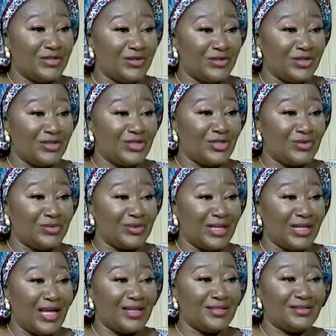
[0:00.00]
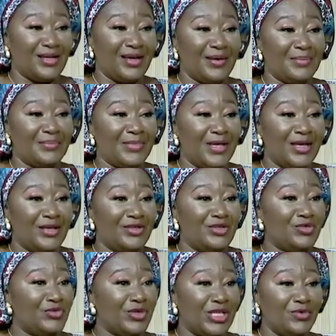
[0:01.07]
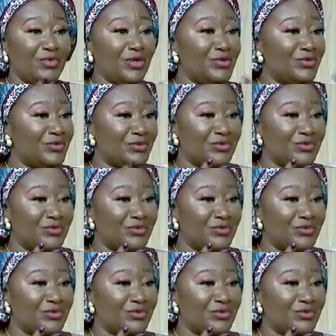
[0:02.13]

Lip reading: on the children. And you really want to